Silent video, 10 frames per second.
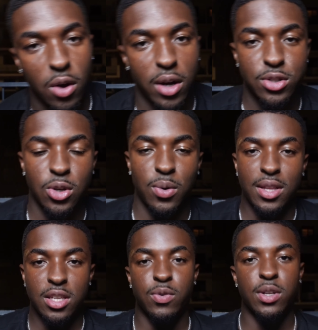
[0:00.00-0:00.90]
Okay, so
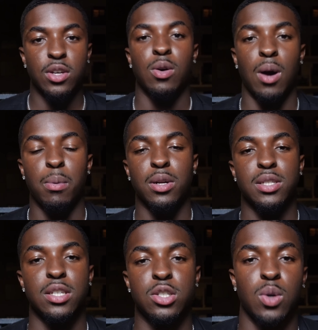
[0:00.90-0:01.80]
in this video, I want
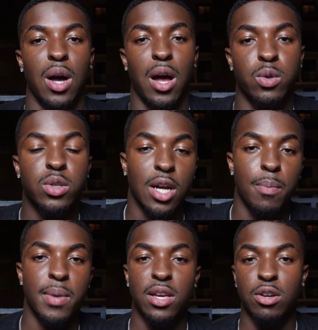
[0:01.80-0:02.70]
to teach you how to start
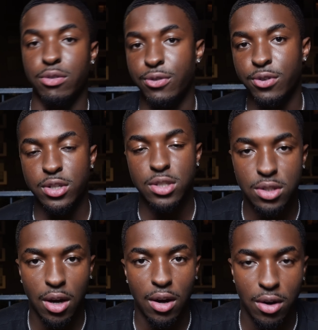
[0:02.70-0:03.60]
making your first
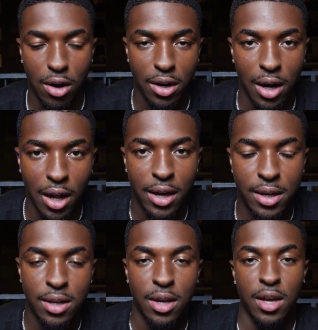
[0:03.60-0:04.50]
dollar online.
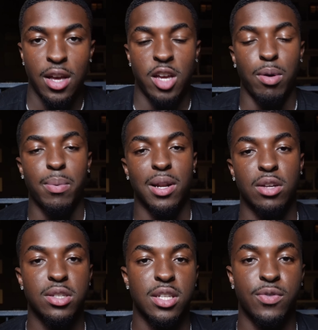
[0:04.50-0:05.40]
You probably clicked
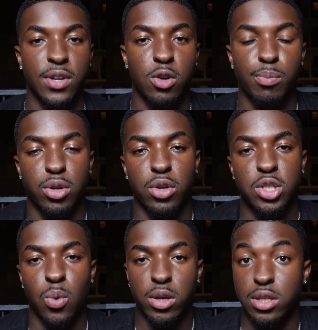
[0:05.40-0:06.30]
onto this video because
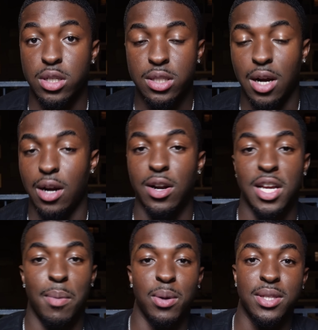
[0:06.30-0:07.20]
you wanted to start
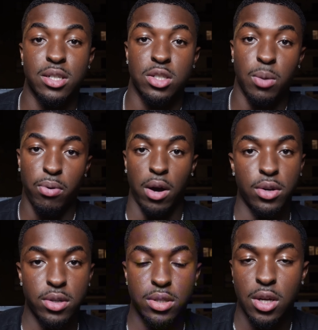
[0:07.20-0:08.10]
learning about digital
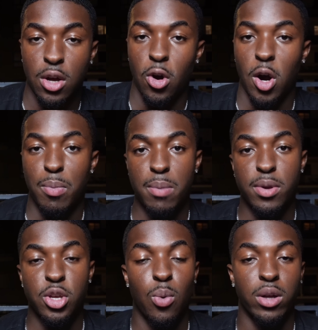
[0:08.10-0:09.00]
products, or maybe
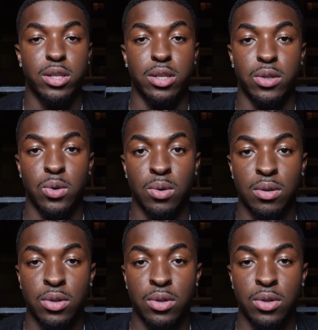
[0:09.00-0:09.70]
you want to